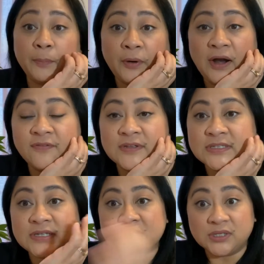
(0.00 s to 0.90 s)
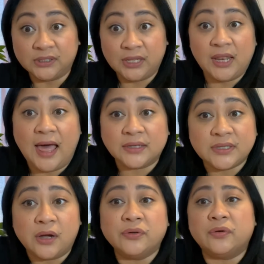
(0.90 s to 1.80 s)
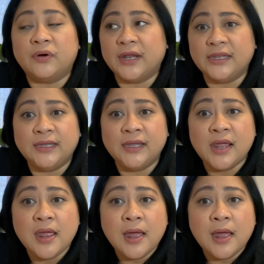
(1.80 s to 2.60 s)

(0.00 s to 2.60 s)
Province is in the lockdown already.